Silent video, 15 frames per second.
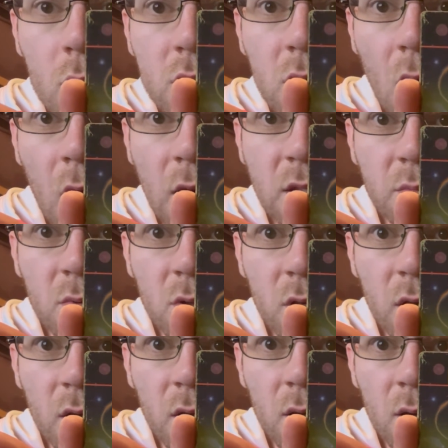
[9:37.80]
Awesome
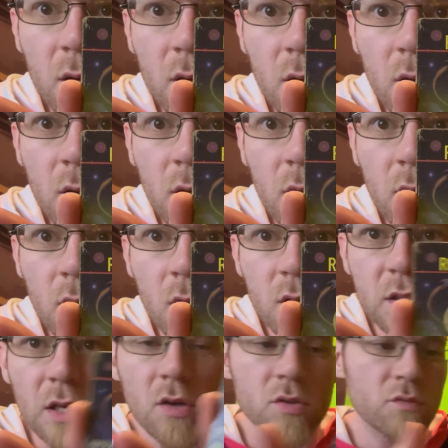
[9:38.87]
looking. It's
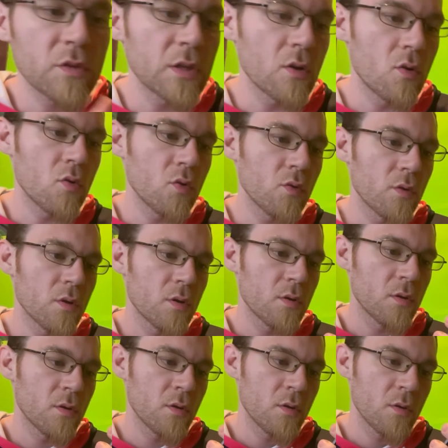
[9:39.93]
like those really old
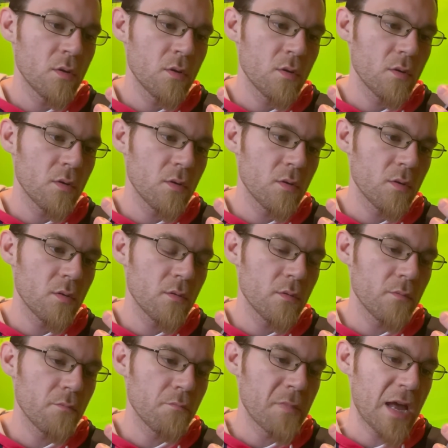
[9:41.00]

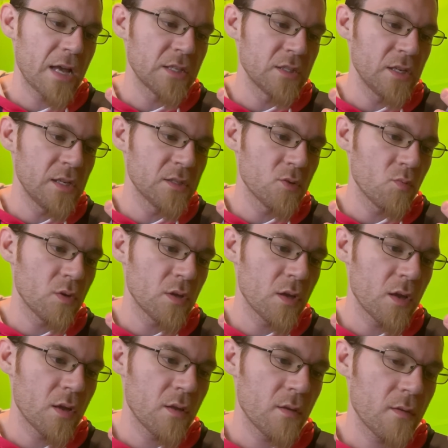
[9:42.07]
magazines and
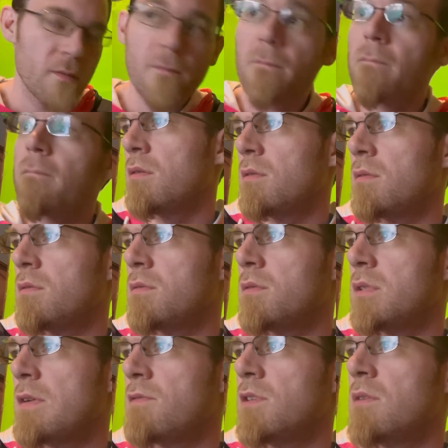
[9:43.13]
whatnot.
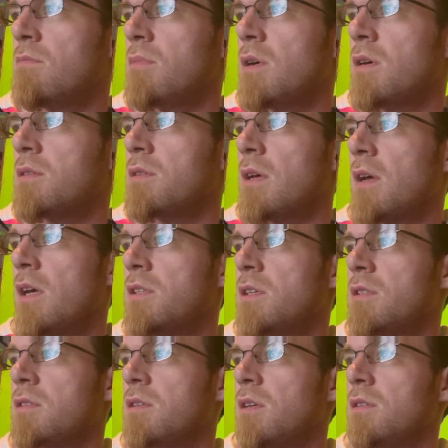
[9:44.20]
$17. I guess
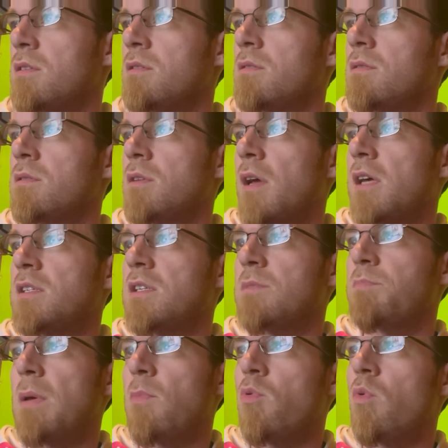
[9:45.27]
that's decent. So I guess as
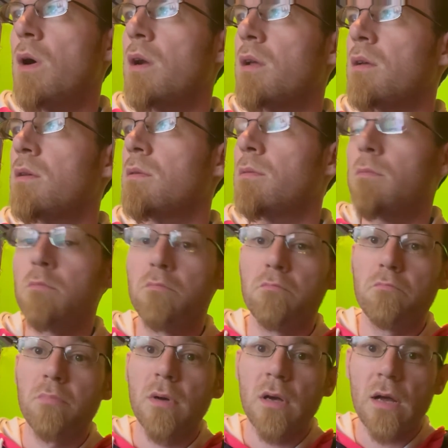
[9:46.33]
people want it,
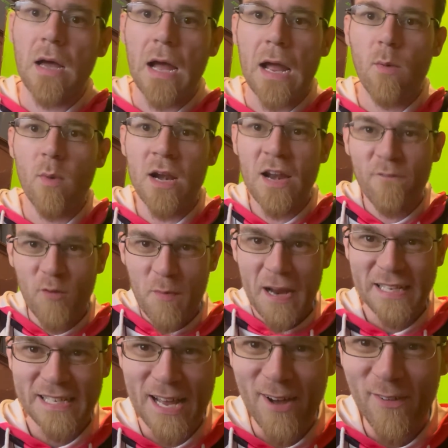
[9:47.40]
but I want it for
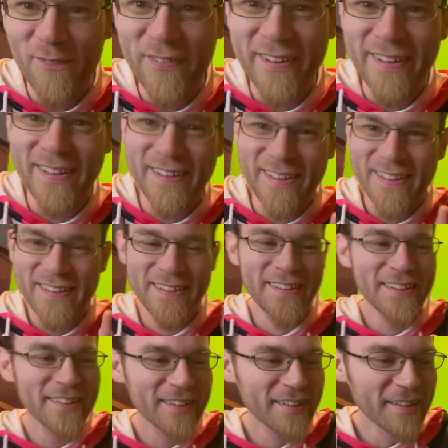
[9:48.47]
myself.
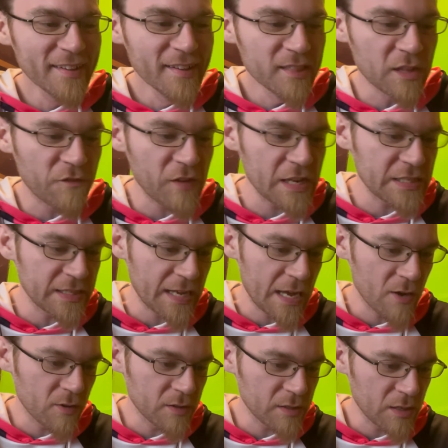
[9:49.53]
The phasing
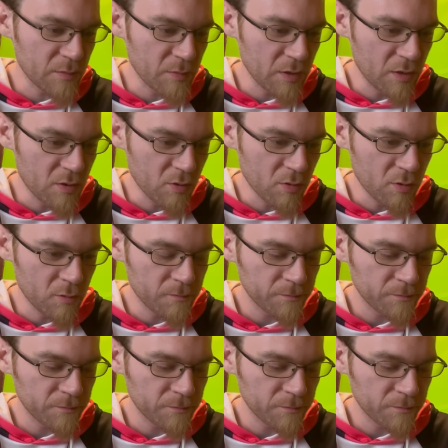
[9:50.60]
out, it's gonna be cool.